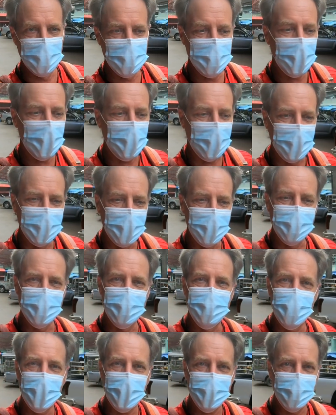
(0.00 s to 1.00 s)
was not really
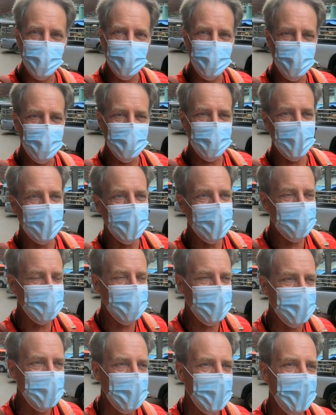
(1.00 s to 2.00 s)
the technical side
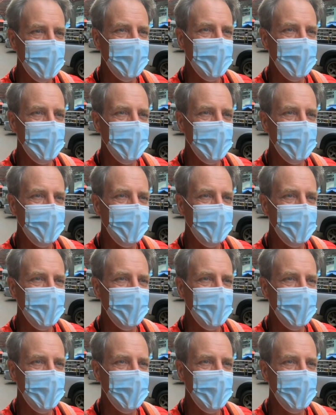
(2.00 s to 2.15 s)
of it,